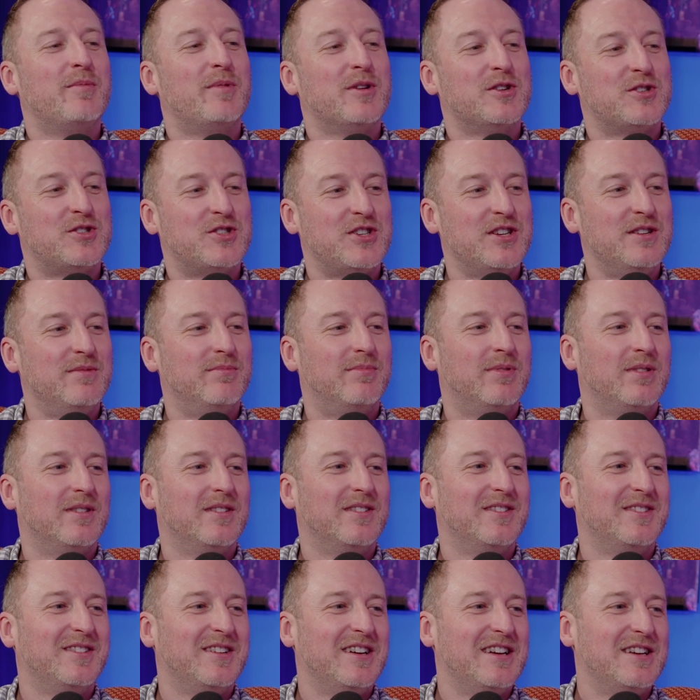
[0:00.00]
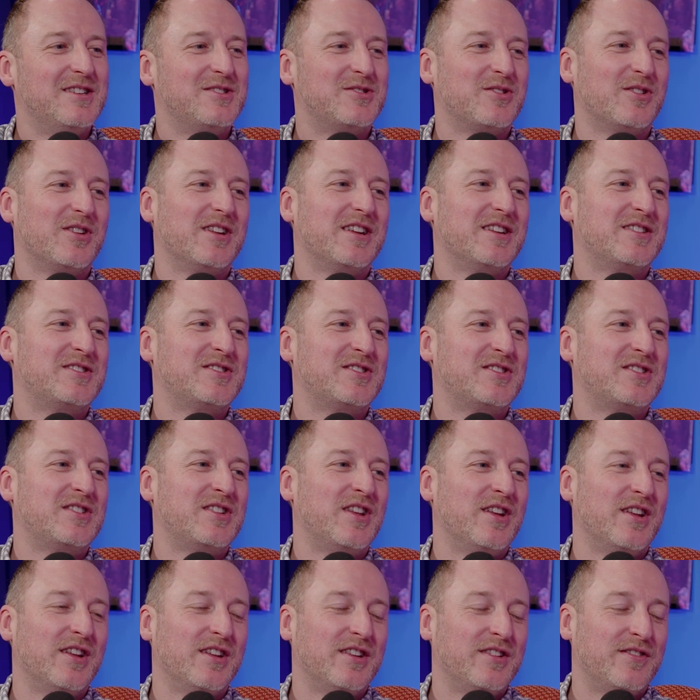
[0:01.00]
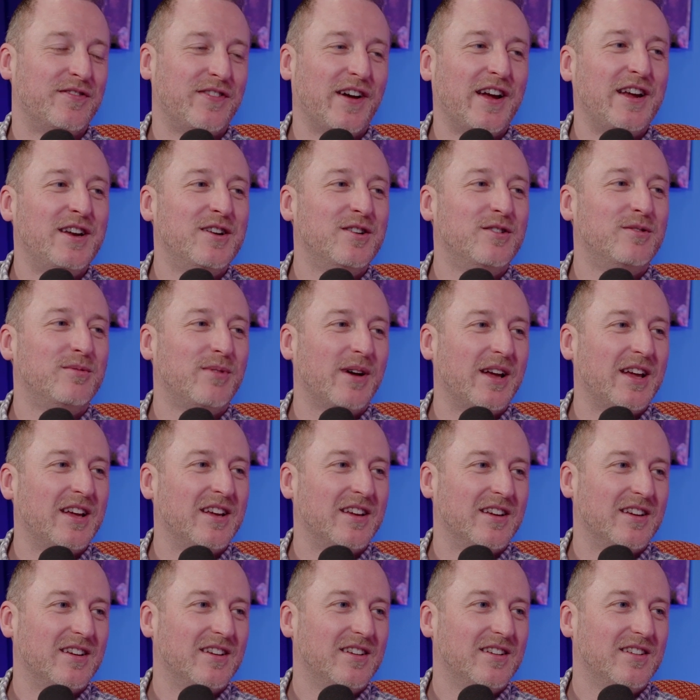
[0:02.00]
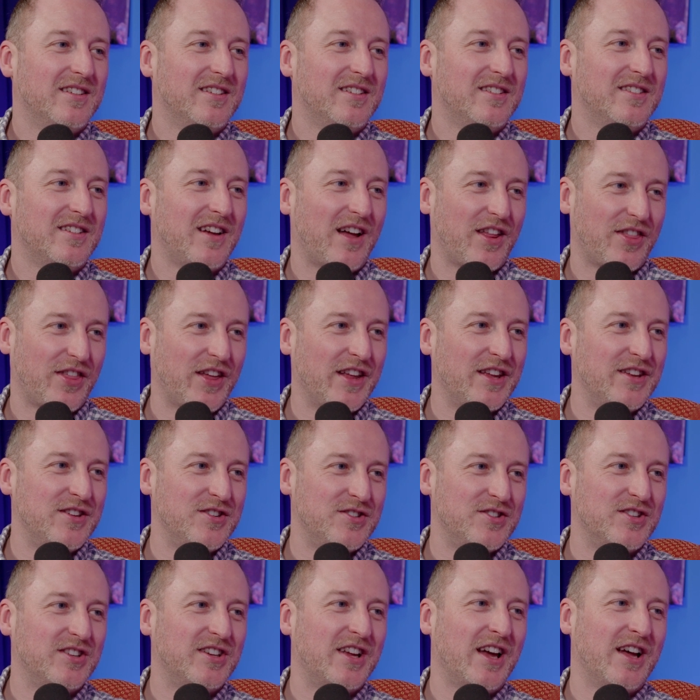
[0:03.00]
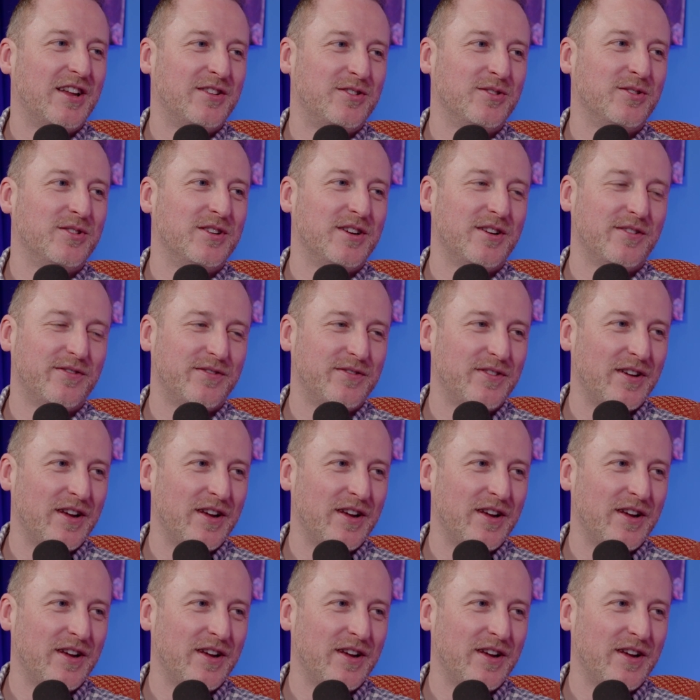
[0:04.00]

about sheep, So the final way I think you should get a doing if